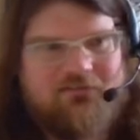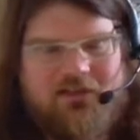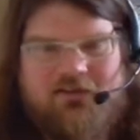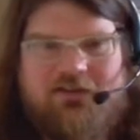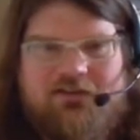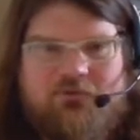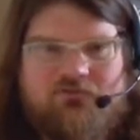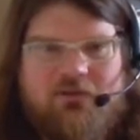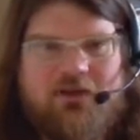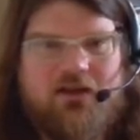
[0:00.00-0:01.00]
Facebook
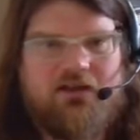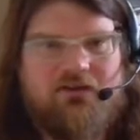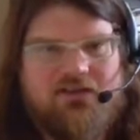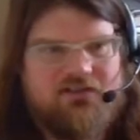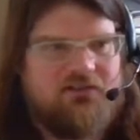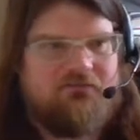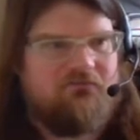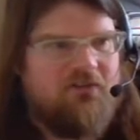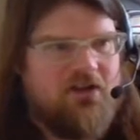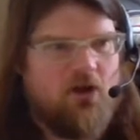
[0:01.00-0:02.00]
streaming, I don't need to
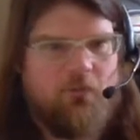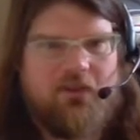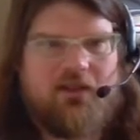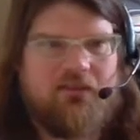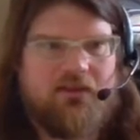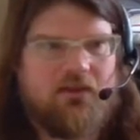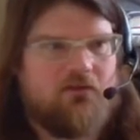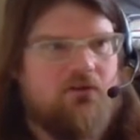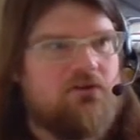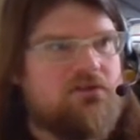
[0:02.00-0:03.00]
recopy that thing
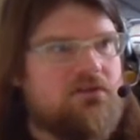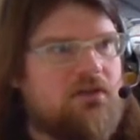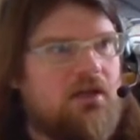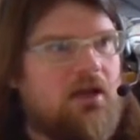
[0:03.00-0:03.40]
across.